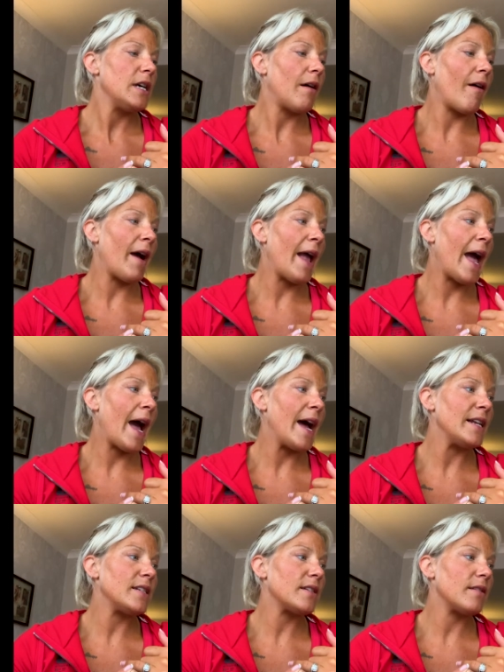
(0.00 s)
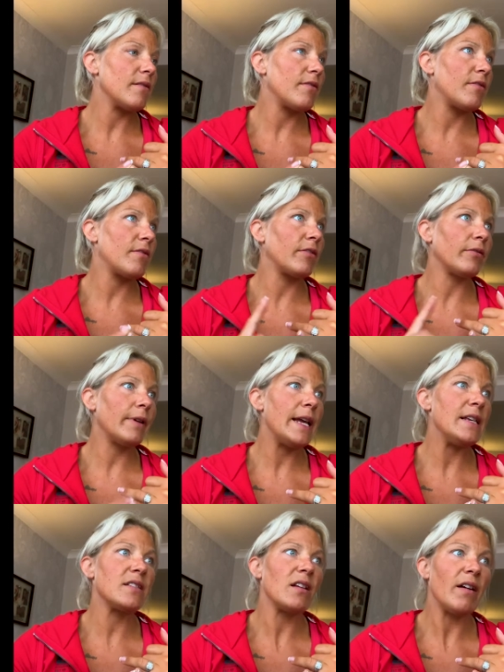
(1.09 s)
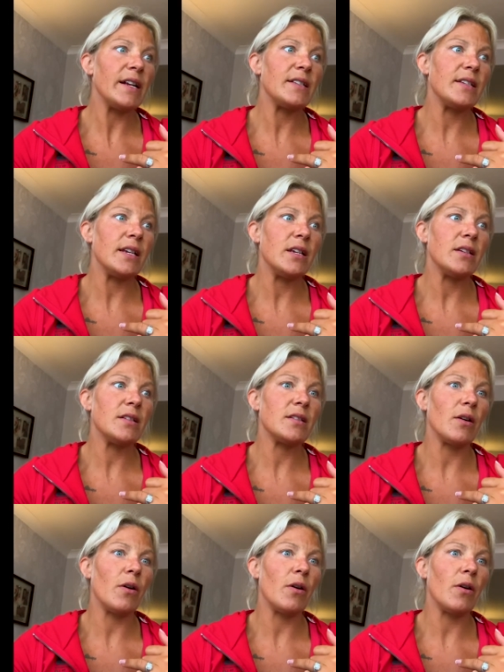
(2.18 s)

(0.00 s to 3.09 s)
I had 3 slices